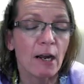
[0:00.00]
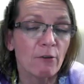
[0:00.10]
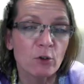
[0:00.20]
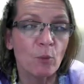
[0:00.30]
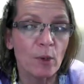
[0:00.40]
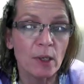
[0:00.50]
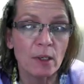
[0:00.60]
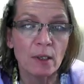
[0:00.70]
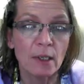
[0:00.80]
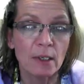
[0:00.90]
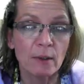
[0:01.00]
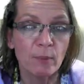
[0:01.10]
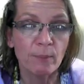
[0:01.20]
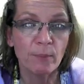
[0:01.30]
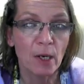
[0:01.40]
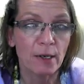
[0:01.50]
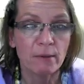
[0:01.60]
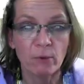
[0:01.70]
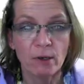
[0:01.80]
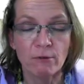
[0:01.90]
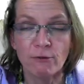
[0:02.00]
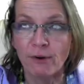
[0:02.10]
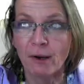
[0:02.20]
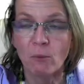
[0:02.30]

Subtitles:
so they have to be behind